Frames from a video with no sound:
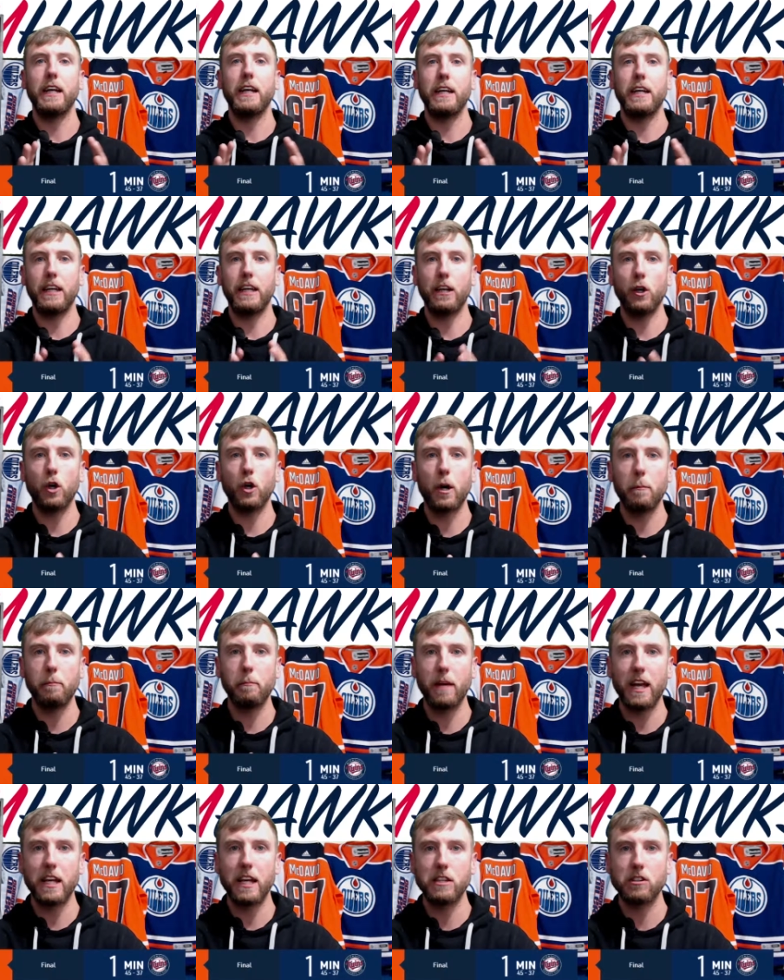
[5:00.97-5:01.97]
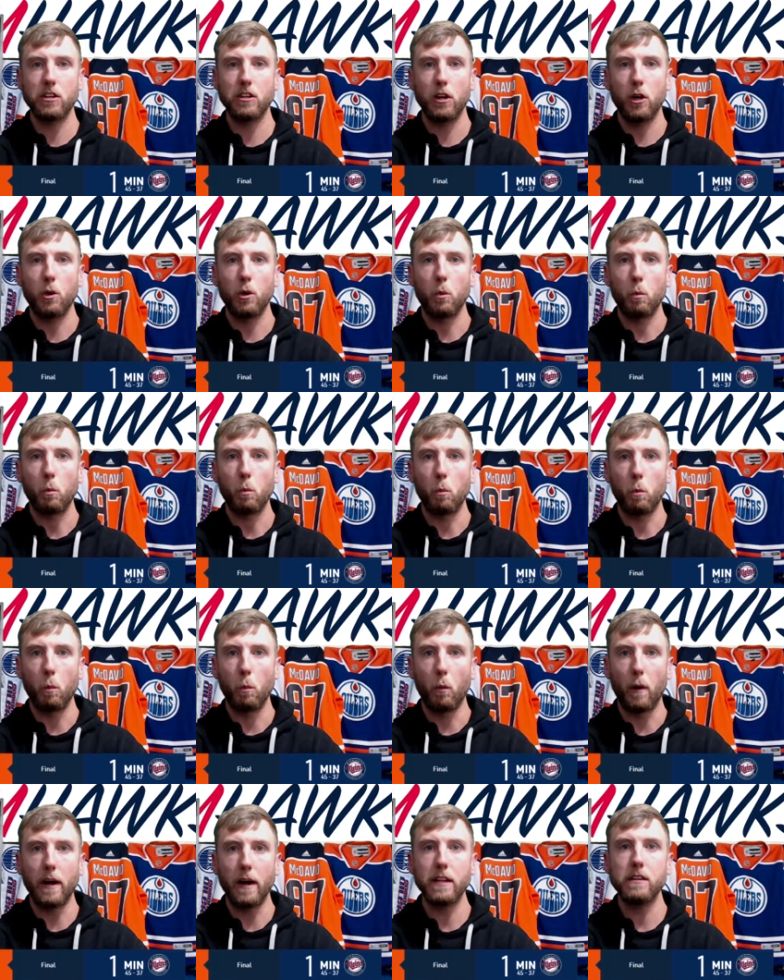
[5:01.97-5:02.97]
getting on base
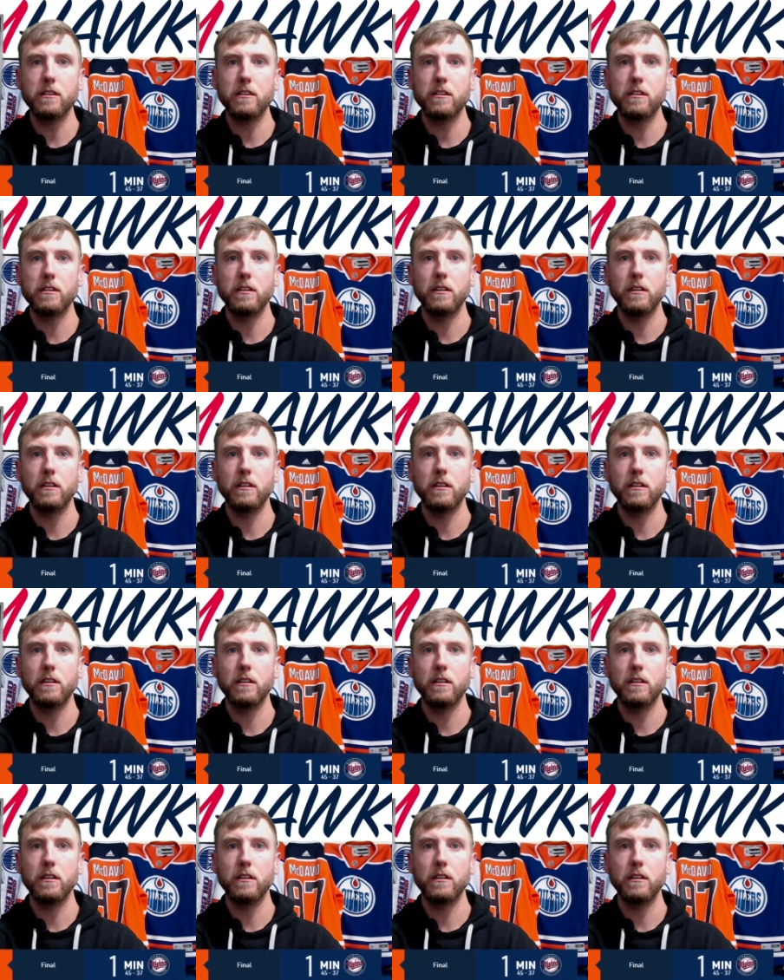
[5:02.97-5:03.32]
once